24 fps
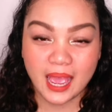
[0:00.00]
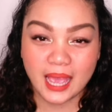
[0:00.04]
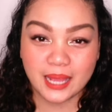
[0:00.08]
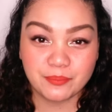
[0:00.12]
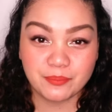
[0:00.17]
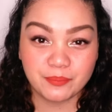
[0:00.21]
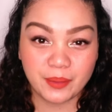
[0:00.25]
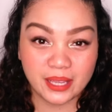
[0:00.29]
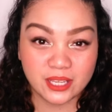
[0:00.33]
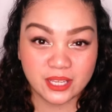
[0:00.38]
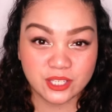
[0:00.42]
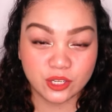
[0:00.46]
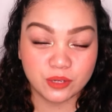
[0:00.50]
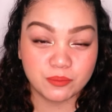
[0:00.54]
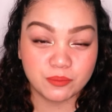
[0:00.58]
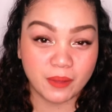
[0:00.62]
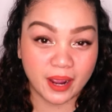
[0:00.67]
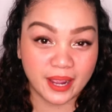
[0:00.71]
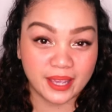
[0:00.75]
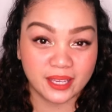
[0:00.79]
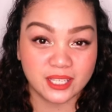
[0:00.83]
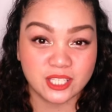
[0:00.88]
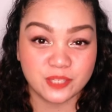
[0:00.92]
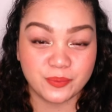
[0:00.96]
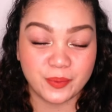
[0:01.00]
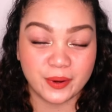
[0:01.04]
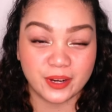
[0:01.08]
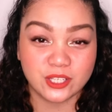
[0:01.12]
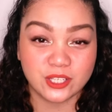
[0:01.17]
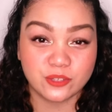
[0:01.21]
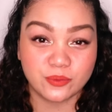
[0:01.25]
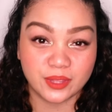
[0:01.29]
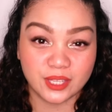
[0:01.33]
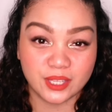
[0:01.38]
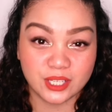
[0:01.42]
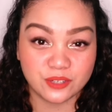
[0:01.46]
And based on my
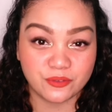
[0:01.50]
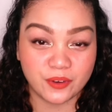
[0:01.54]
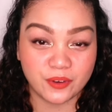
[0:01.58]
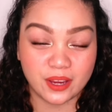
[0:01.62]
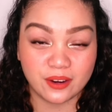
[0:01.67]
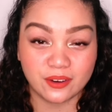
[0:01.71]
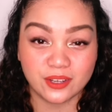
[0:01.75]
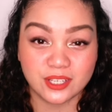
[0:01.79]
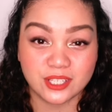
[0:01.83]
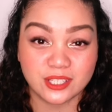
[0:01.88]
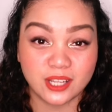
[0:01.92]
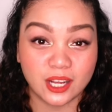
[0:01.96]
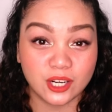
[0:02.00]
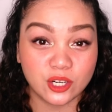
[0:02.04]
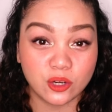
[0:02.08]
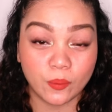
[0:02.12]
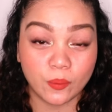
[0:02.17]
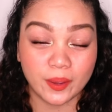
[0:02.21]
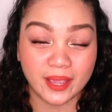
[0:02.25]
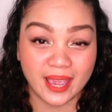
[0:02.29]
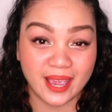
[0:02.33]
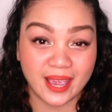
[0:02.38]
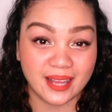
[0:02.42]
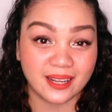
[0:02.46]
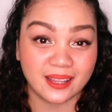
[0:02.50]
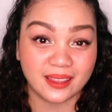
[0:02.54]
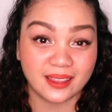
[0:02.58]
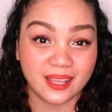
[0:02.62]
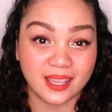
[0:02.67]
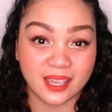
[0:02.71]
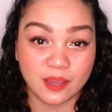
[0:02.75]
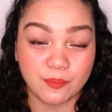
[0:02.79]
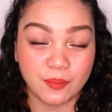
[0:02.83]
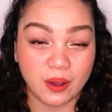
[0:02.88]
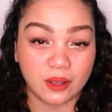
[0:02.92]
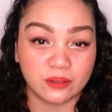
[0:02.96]
experience with this fragrance, not knowing
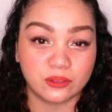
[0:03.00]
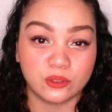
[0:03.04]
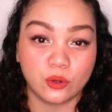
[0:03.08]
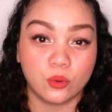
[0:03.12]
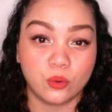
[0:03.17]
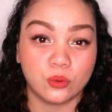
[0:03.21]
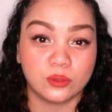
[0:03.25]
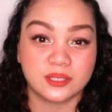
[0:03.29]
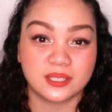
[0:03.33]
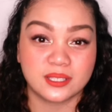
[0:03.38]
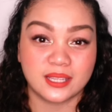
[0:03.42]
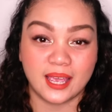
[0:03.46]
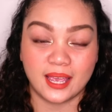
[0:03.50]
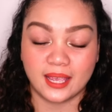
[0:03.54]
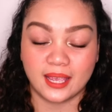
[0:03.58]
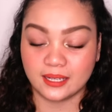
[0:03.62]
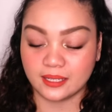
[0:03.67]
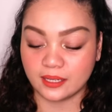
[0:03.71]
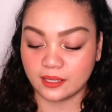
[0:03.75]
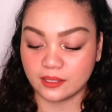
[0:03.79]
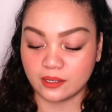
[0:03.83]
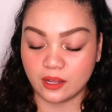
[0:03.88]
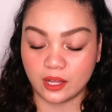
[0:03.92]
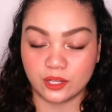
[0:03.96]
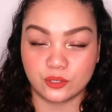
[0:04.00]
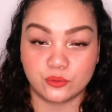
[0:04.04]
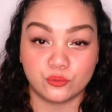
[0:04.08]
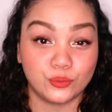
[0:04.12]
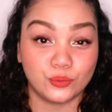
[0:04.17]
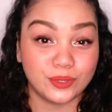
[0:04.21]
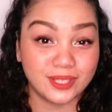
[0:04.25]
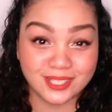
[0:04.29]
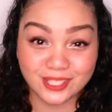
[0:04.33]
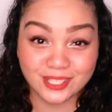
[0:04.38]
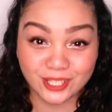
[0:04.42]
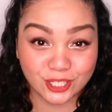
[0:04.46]
anything about the whole scent and not
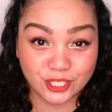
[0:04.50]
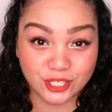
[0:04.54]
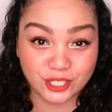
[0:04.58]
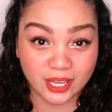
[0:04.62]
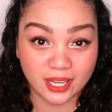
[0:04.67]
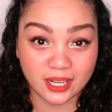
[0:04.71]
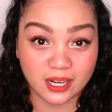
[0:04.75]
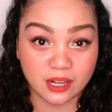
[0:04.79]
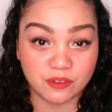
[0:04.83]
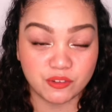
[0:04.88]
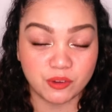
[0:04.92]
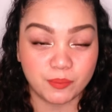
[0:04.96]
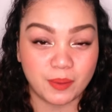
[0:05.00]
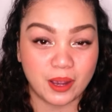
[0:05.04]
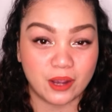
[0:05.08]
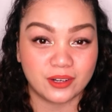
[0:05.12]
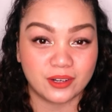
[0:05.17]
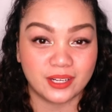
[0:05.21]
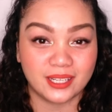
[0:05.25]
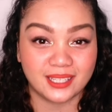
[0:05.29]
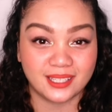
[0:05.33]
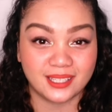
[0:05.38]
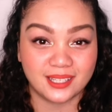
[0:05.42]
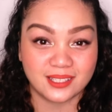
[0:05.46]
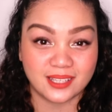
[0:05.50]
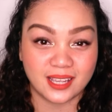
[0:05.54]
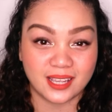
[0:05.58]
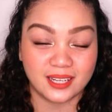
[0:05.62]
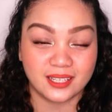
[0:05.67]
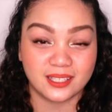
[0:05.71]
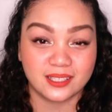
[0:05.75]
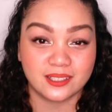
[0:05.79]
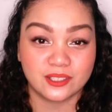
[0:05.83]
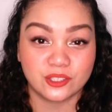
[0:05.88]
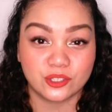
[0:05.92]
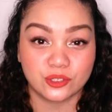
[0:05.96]
researching enough about it and
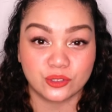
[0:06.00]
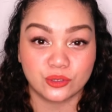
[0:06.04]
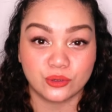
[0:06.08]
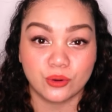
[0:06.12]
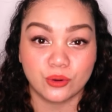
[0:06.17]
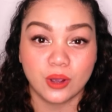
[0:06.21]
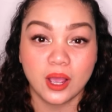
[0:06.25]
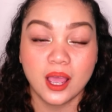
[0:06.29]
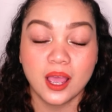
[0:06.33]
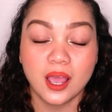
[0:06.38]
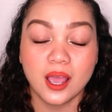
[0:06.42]
decided to